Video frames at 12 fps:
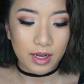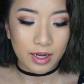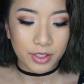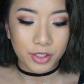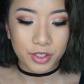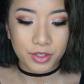
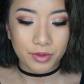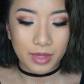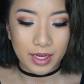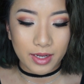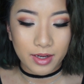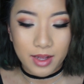I should do
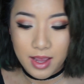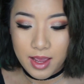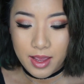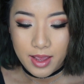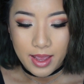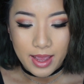that.
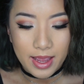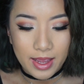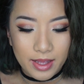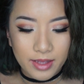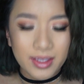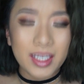
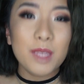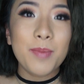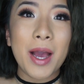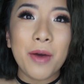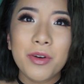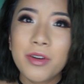And these
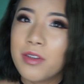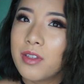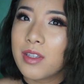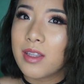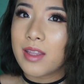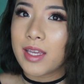
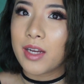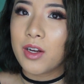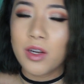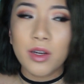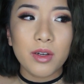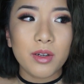powders,
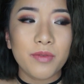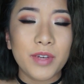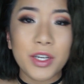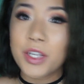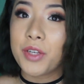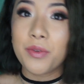they're
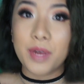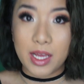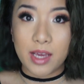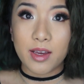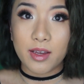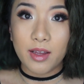very unique.